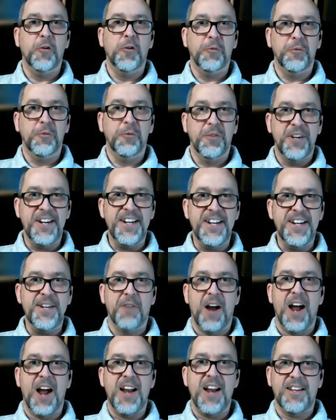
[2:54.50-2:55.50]

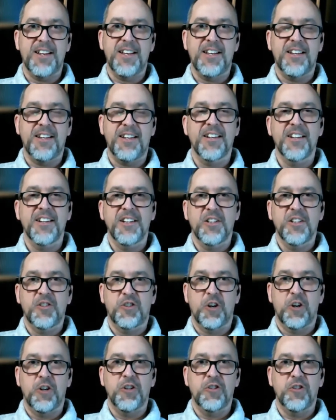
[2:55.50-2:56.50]
rewriting
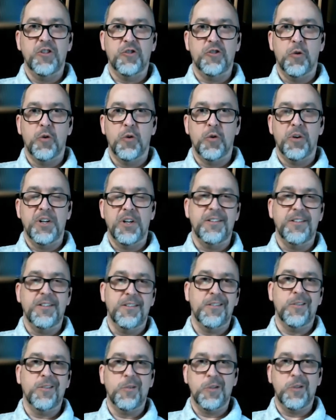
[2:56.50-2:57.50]
certain
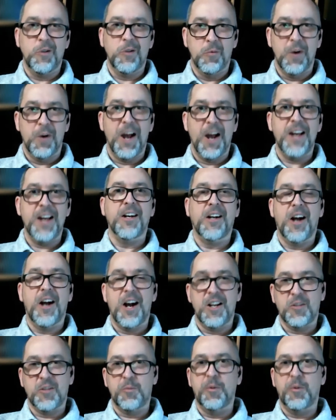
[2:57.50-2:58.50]
stories. So you write a
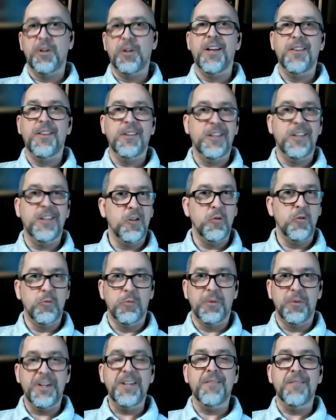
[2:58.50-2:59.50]
gospel and then
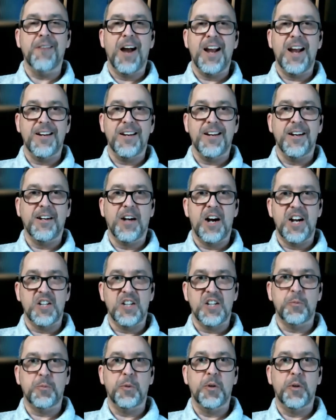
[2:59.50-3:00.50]
you rewrite a
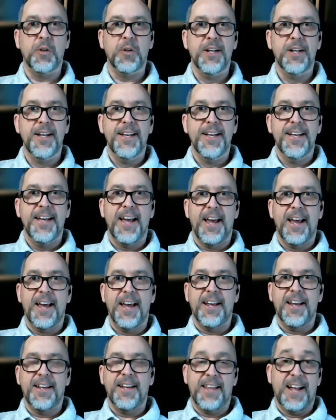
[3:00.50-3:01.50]
gospel.
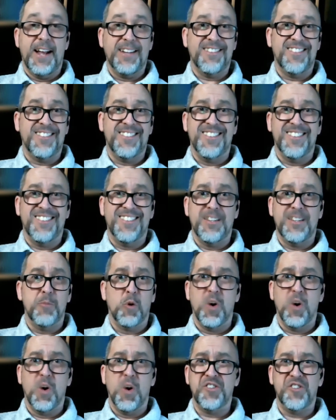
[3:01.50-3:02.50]
And that's the
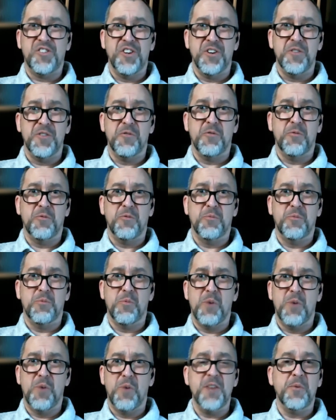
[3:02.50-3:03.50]
simple question of
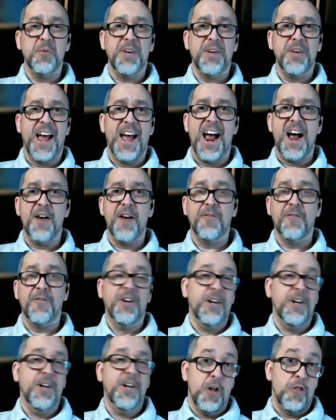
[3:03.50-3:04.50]
why do we have
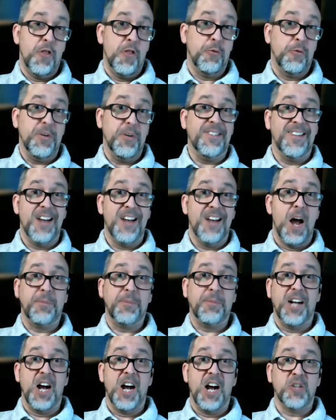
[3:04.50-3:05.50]
three
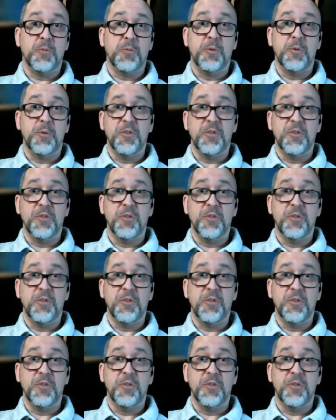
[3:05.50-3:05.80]
synoptic gospels